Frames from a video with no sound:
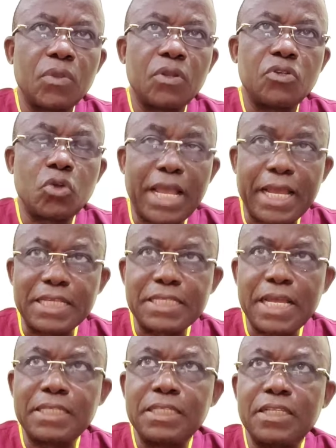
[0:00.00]
So like I
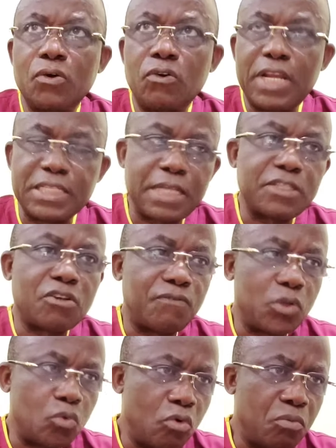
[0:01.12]
said, the whole essence of the
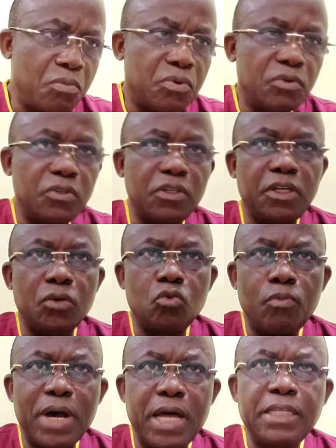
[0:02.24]
womb in a
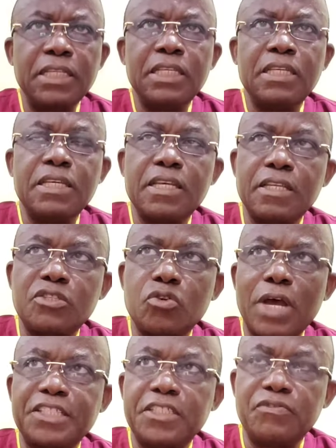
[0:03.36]
woman is to
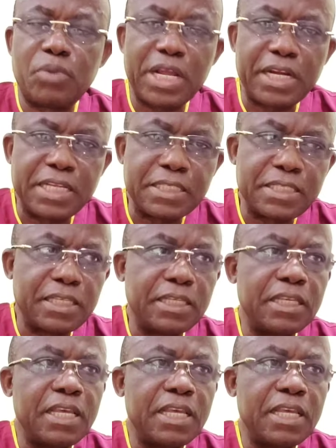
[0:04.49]
achieve pregnancy.